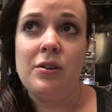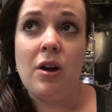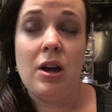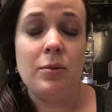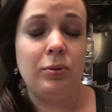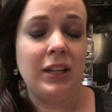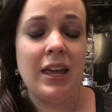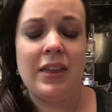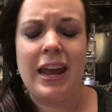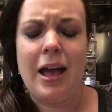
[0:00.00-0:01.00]
On a play
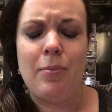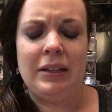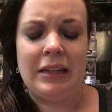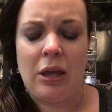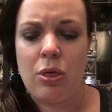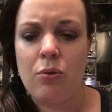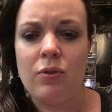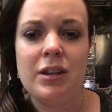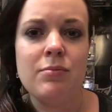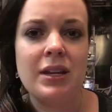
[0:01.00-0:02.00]
that happened like
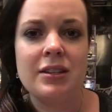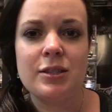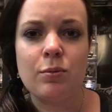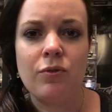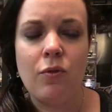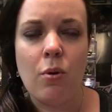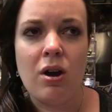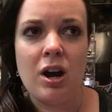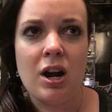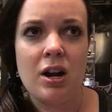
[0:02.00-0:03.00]
3 minutes
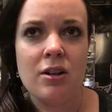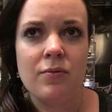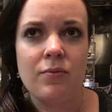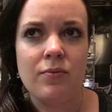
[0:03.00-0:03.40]
before,